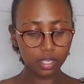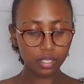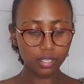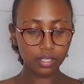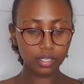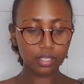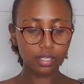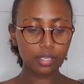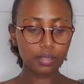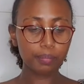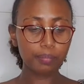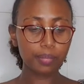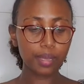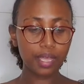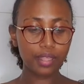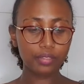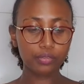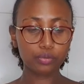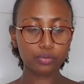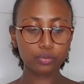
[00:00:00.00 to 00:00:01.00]
the
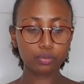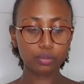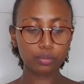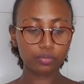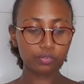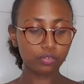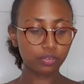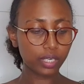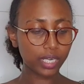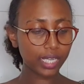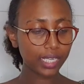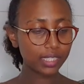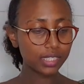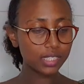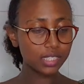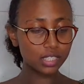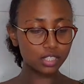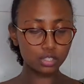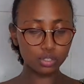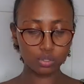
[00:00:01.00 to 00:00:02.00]
bathroom for like
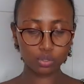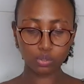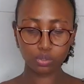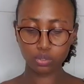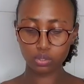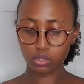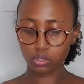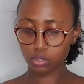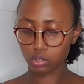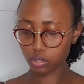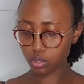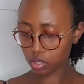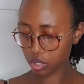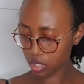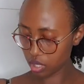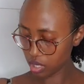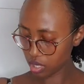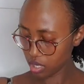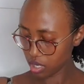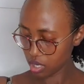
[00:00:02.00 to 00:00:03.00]
tissue.
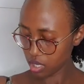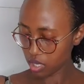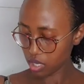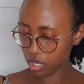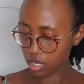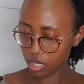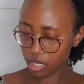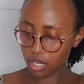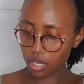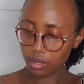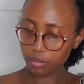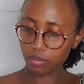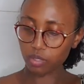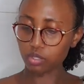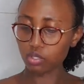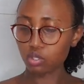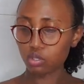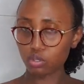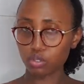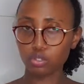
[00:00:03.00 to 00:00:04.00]
I'm not
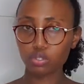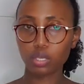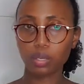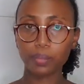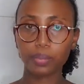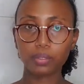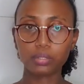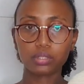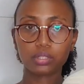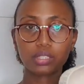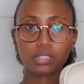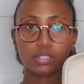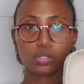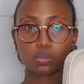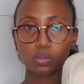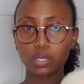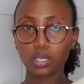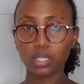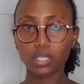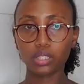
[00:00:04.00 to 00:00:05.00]
so sure about this
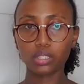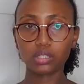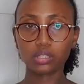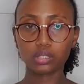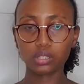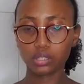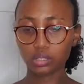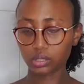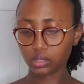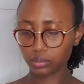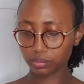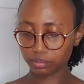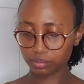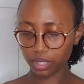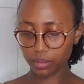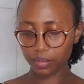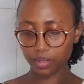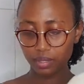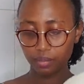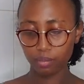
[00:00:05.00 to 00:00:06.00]
one.
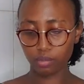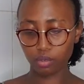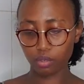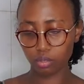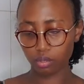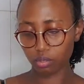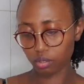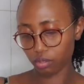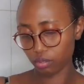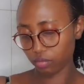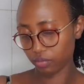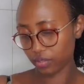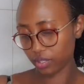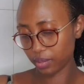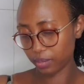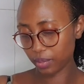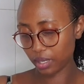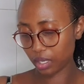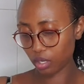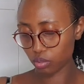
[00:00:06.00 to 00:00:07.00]
Maybe all of them,
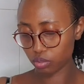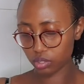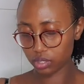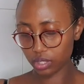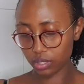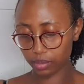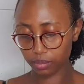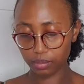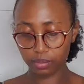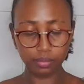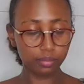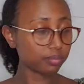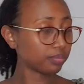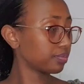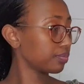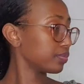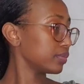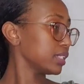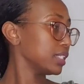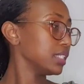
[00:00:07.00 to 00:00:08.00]
use them.
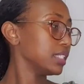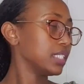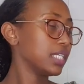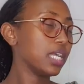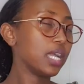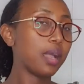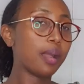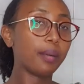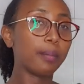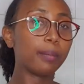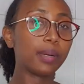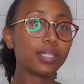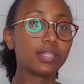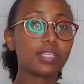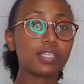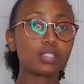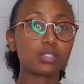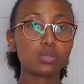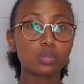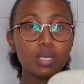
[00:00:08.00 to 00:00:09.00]
But
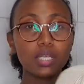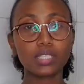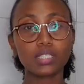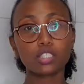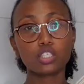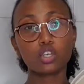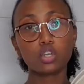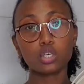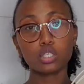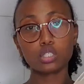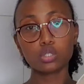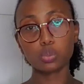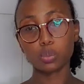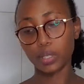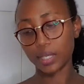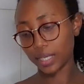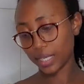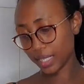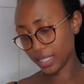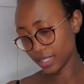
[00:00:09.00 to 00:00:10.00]
this one's cost
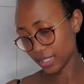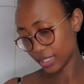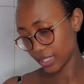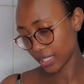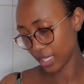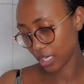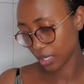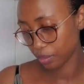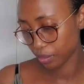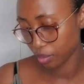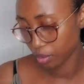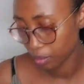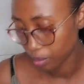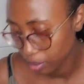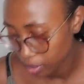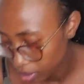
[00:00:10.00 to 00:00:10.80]
199 bob.